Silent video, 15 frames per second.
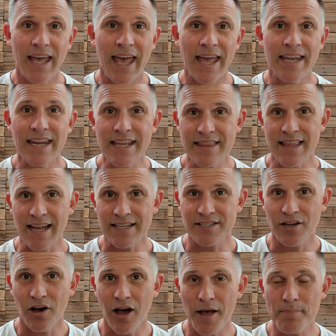and in that
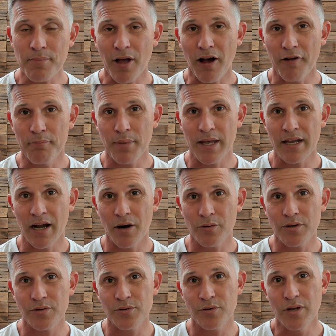time I've been able
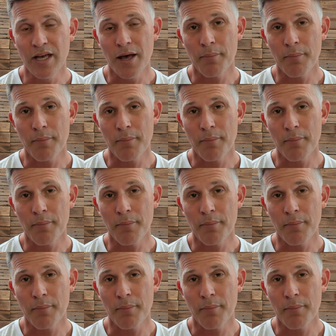to